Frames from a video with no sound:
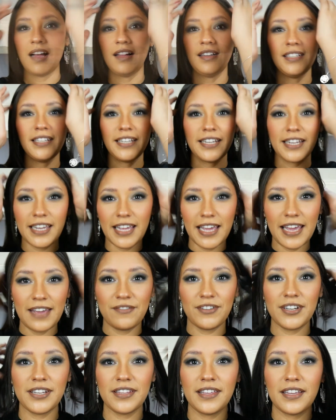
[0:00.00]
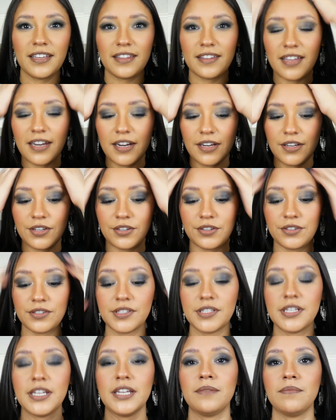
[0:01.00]
I'll link everything that I
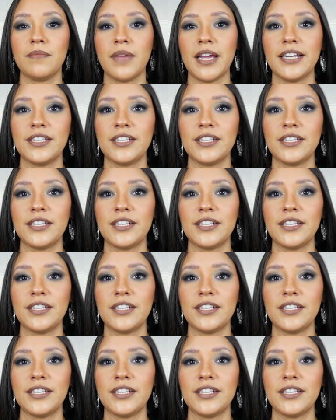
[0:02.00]
used in